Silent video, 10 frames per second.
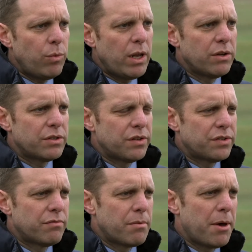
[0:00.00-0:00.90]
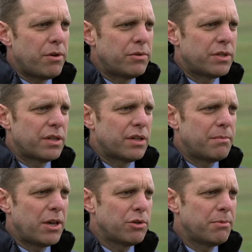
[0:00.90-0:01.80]
we looked at some remote
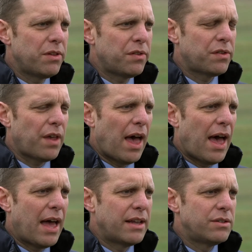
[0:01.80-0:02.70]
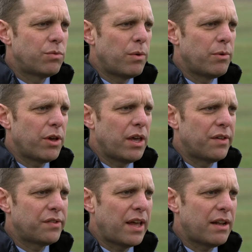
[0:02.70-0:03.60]
measurements, and we were looking
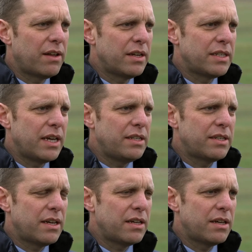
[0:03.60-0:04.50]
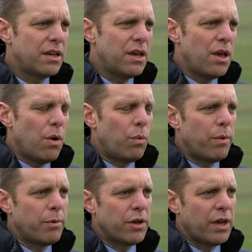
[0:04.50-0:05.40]
at satellite data,
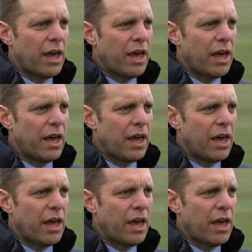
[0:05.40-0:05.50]
we were looking